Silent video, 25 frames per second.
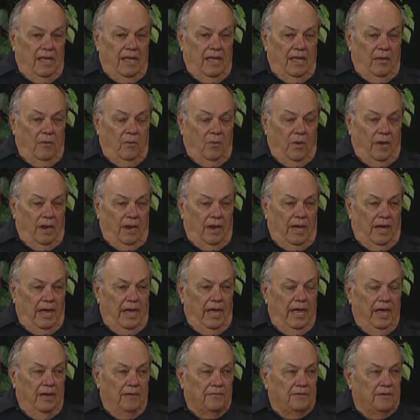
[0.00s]
When I
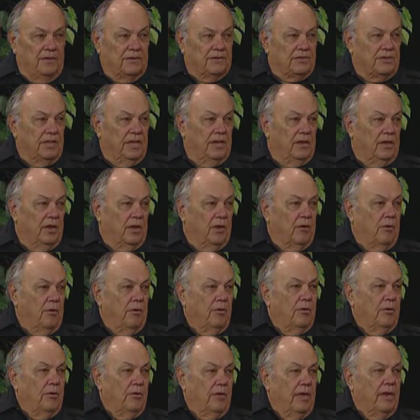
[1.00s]
have to send a
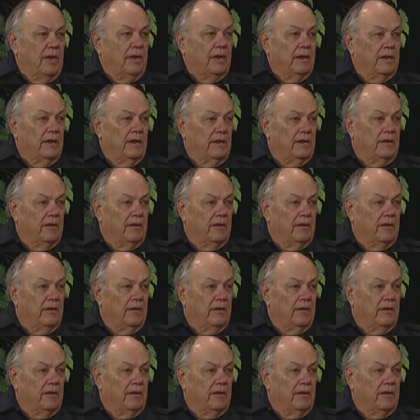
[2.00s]
crew in